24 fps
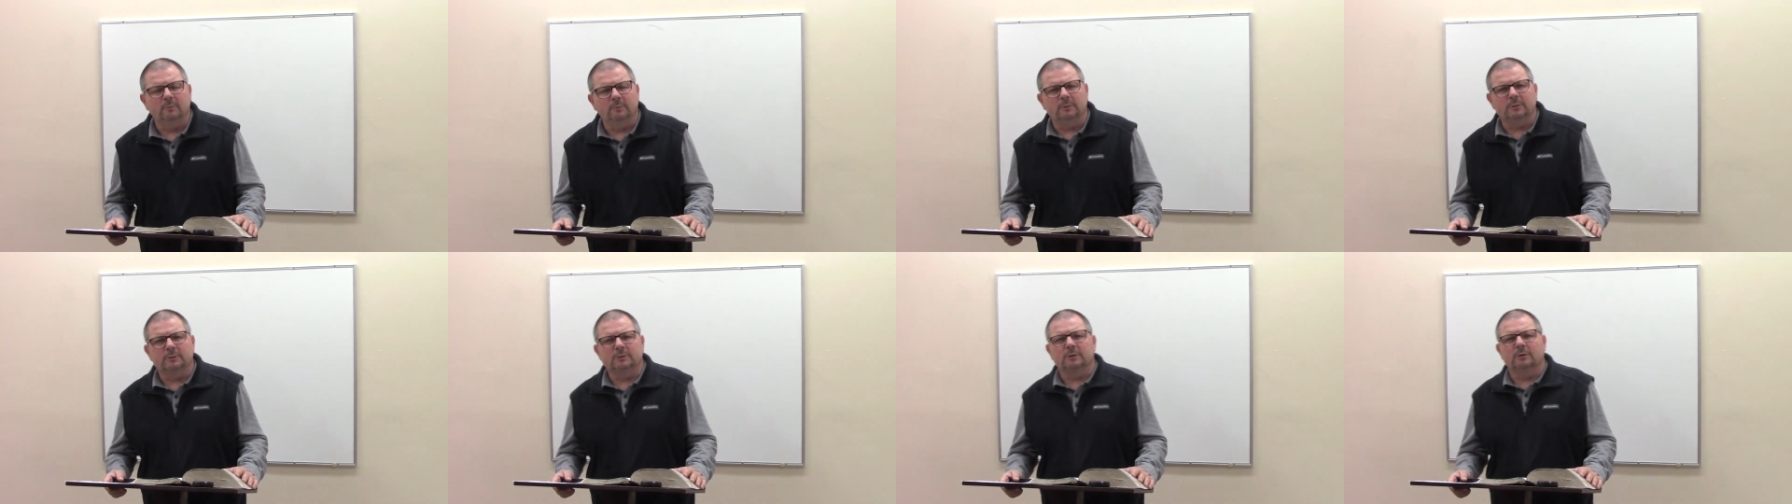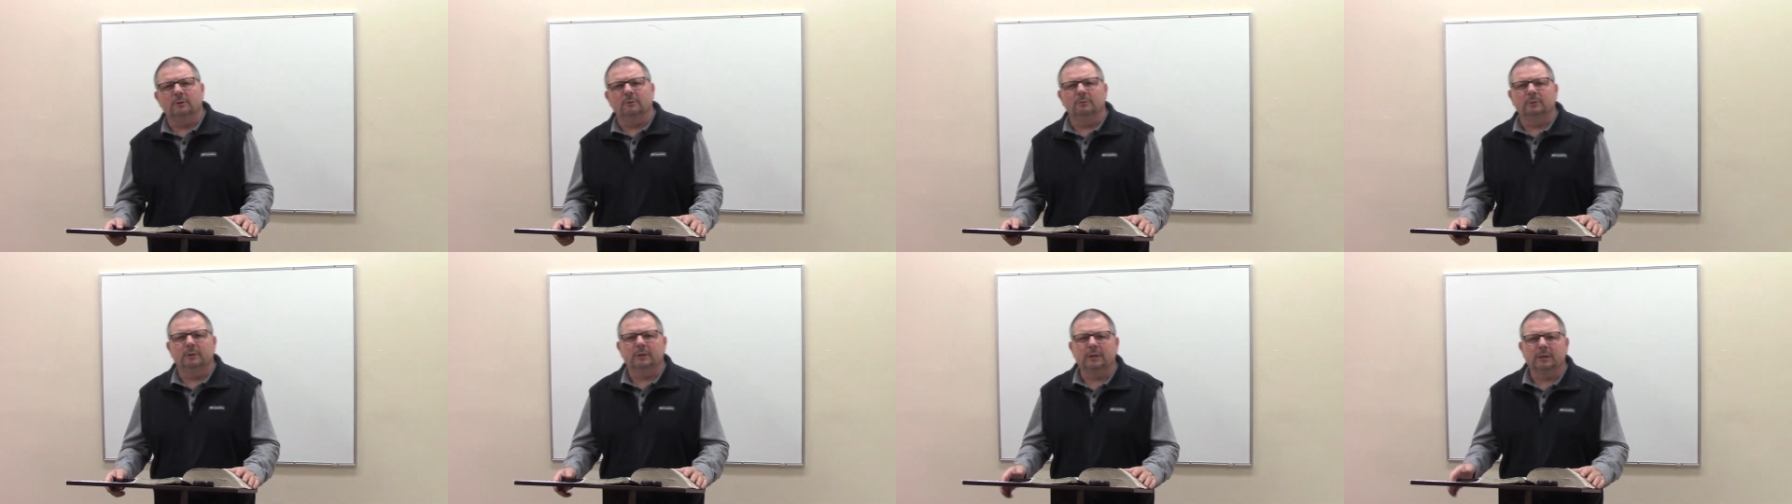we're
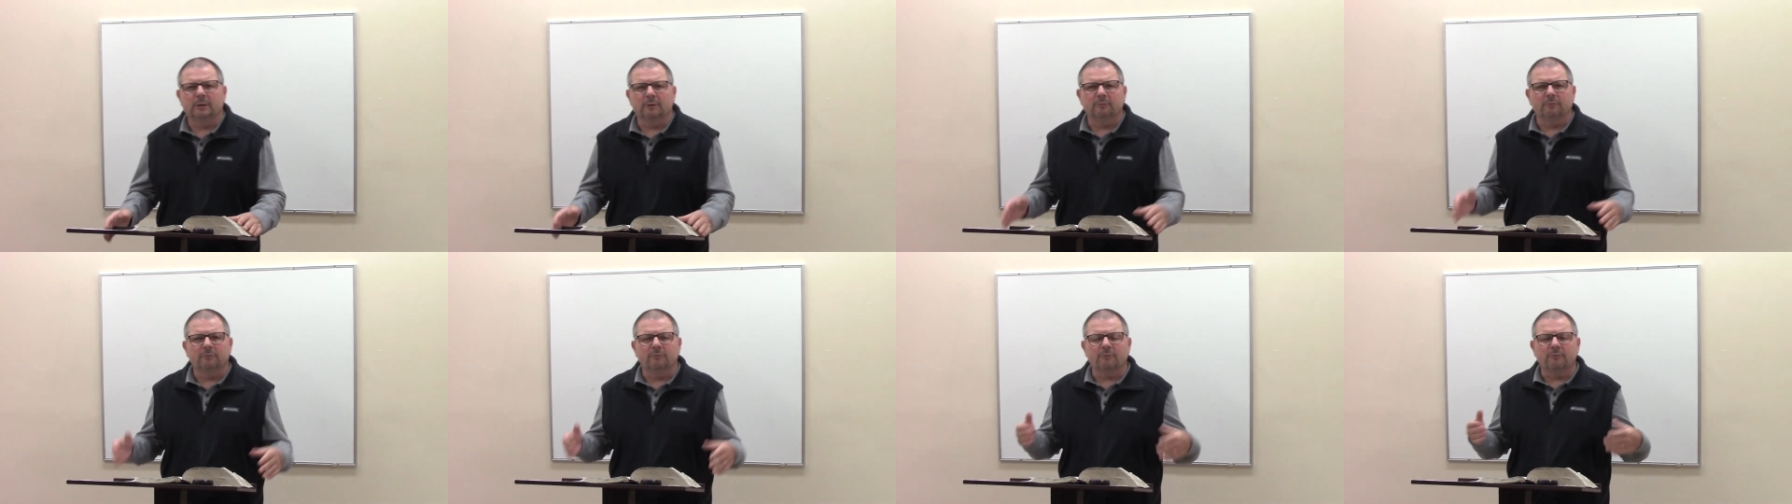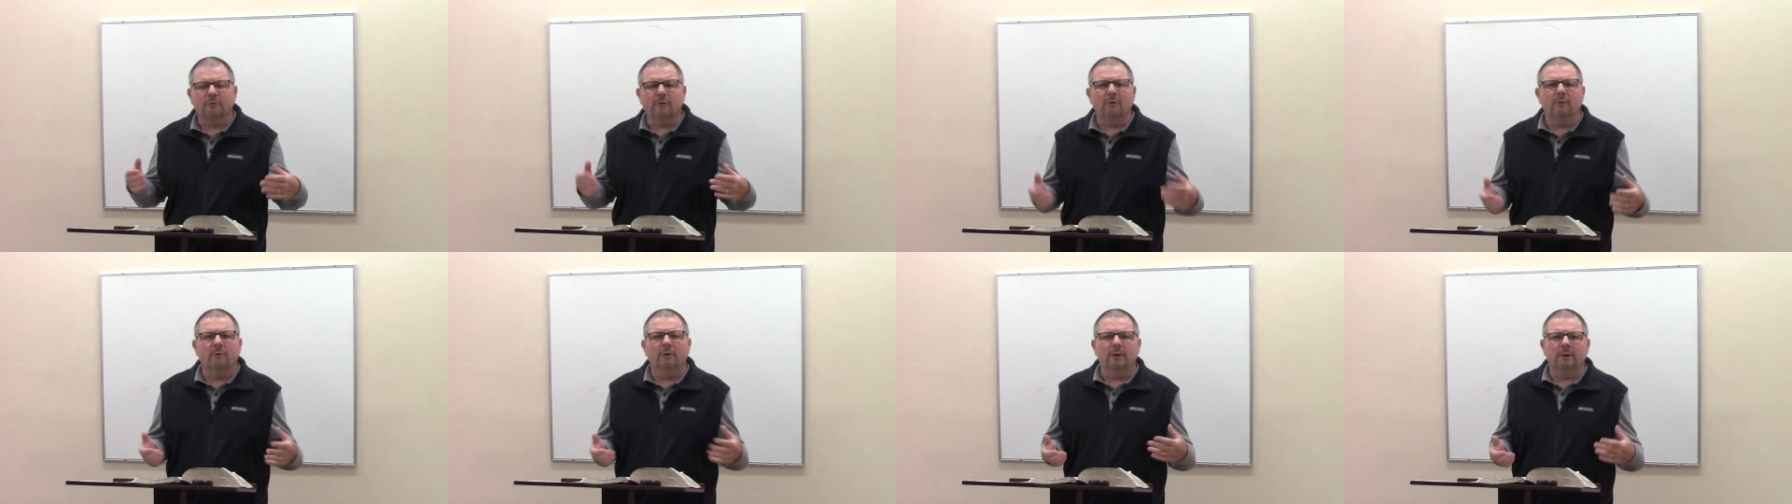told to
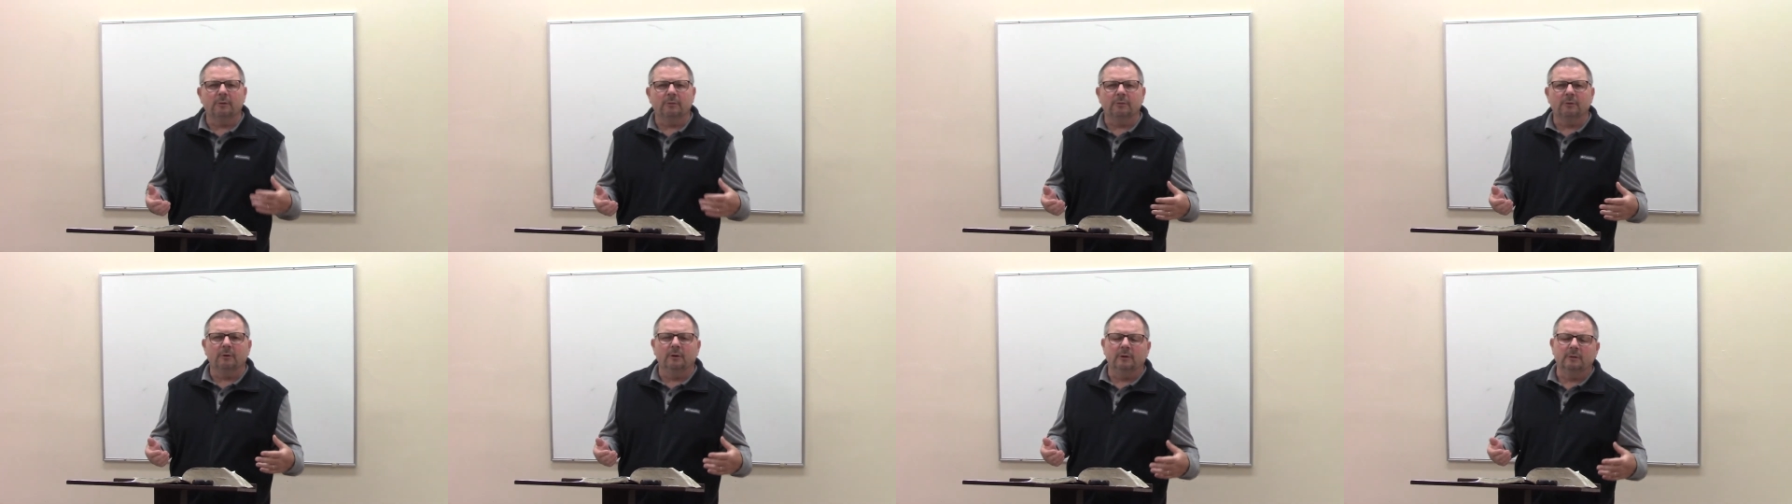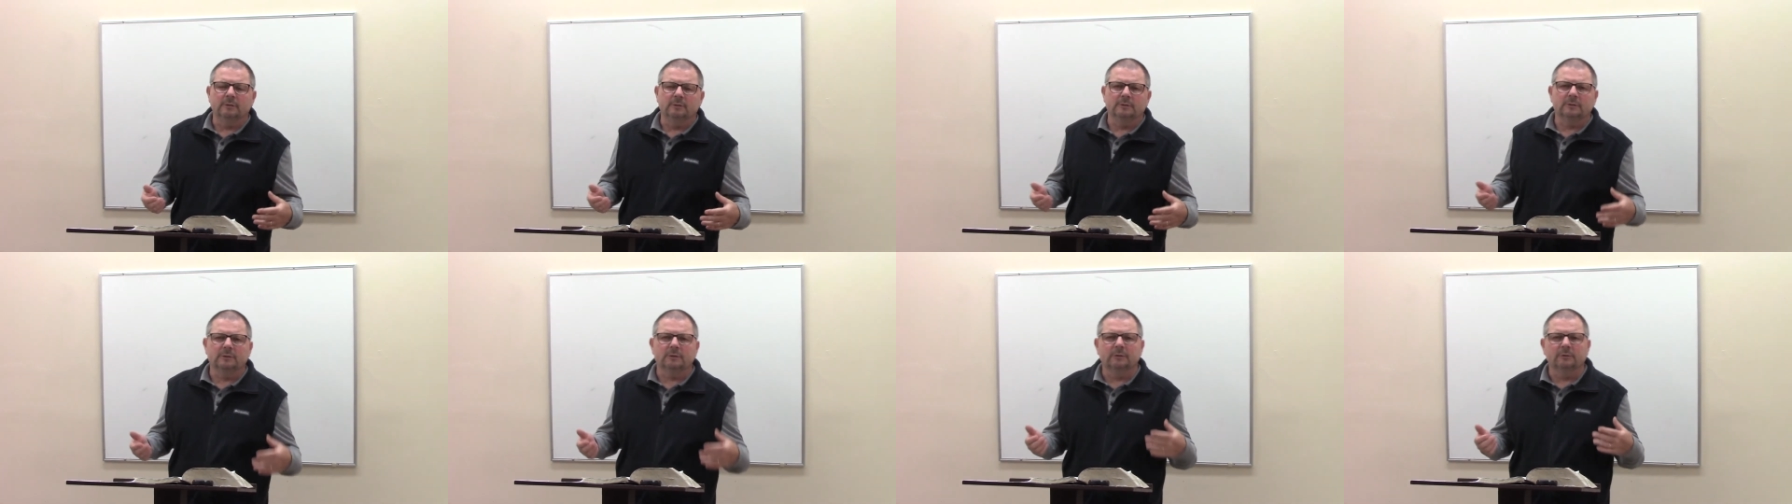control our
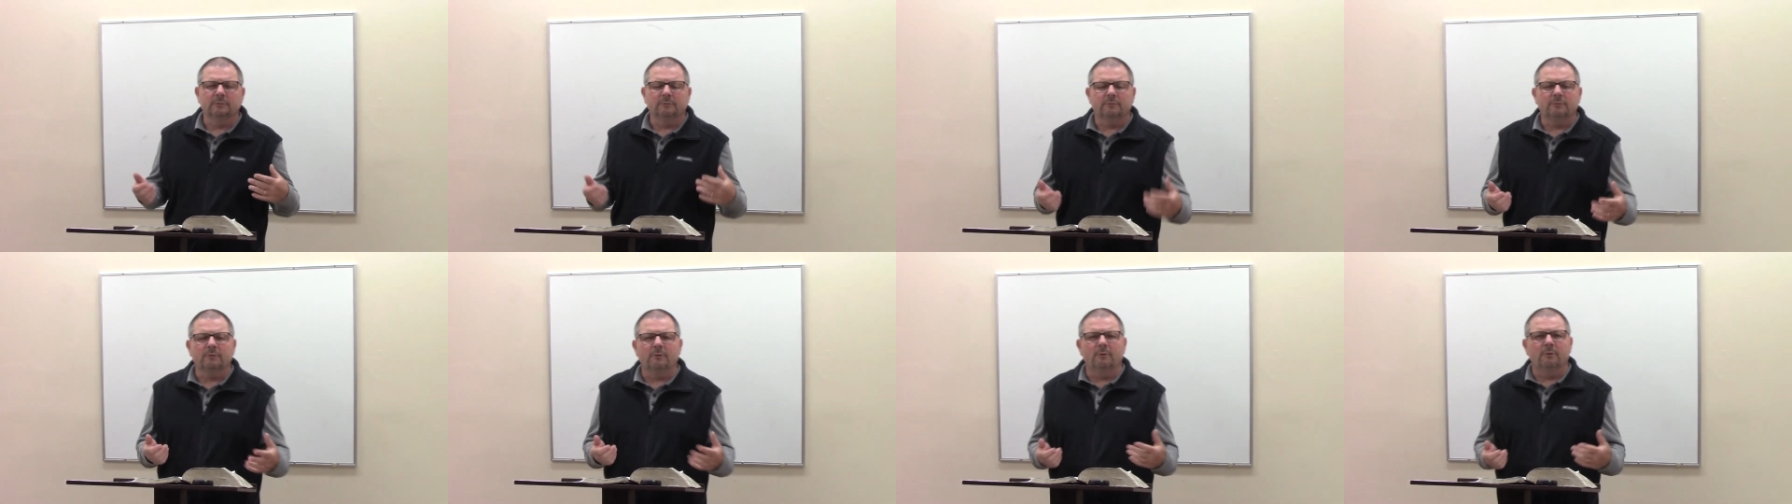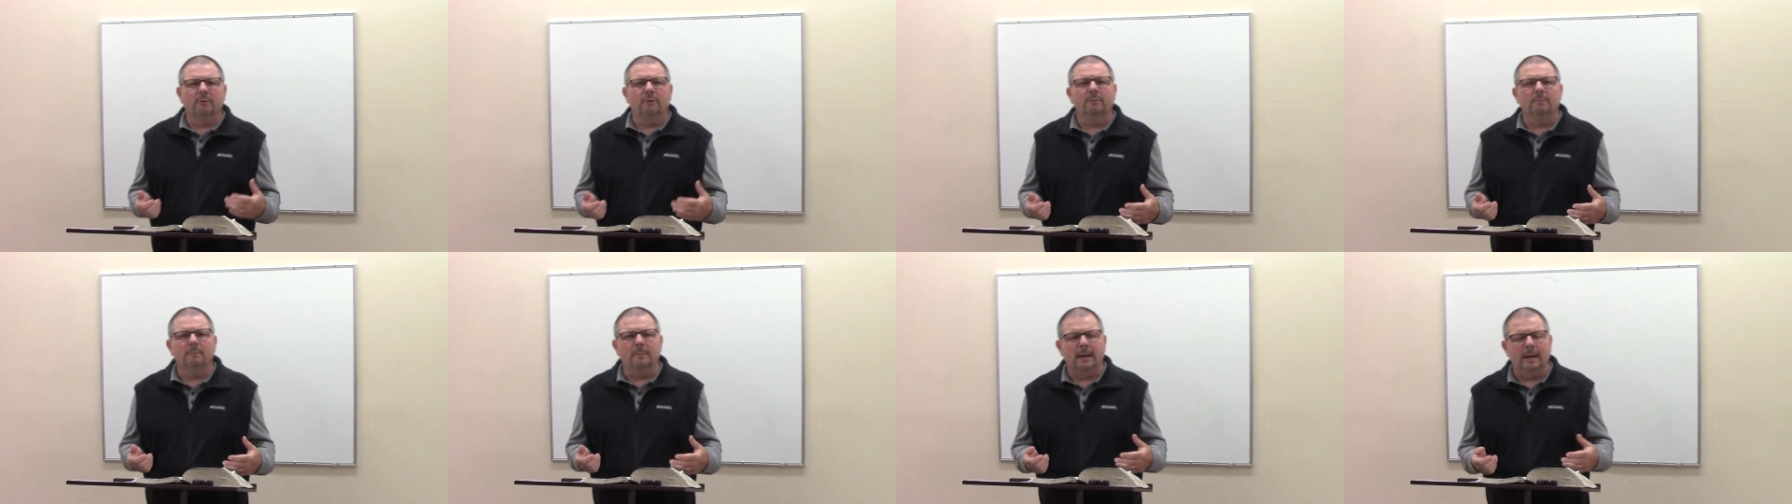thoughts, control
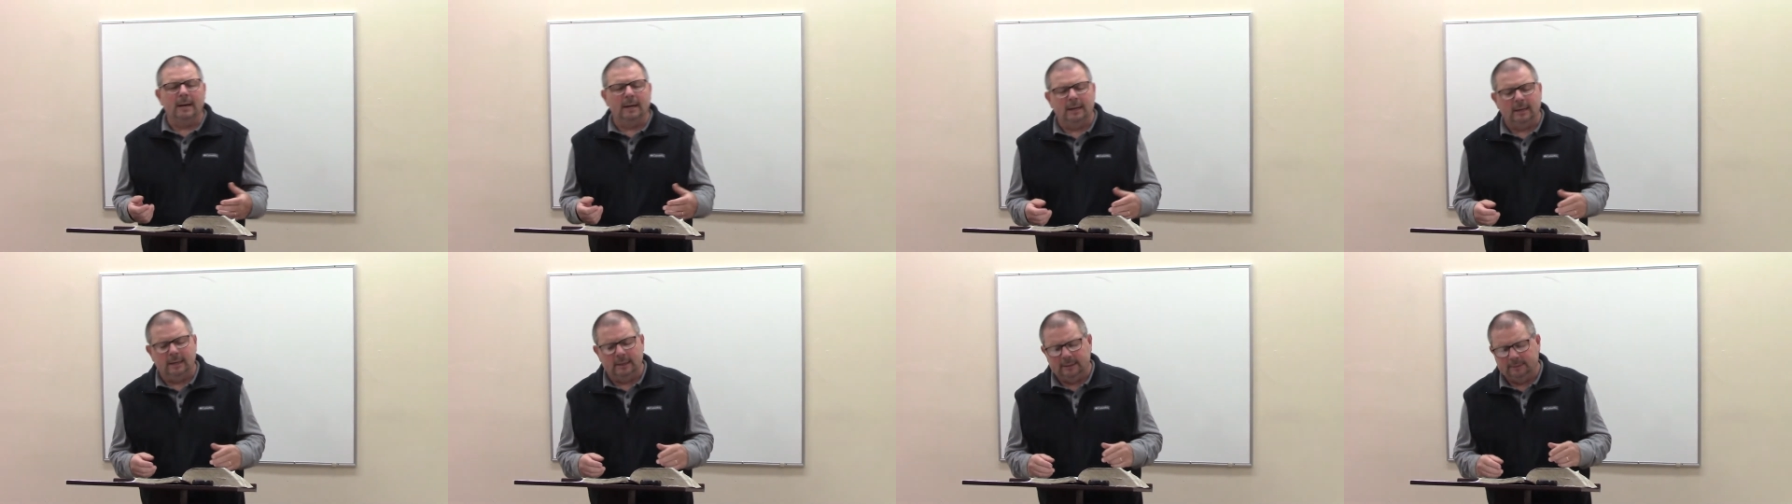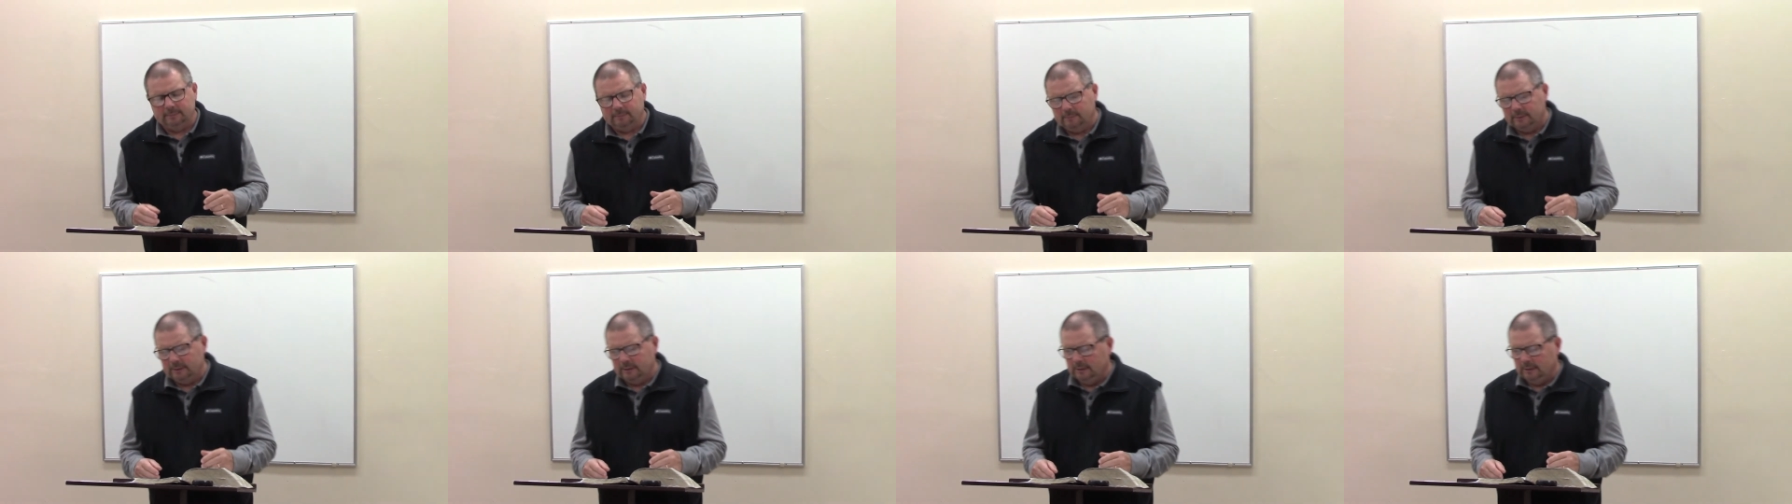our mind.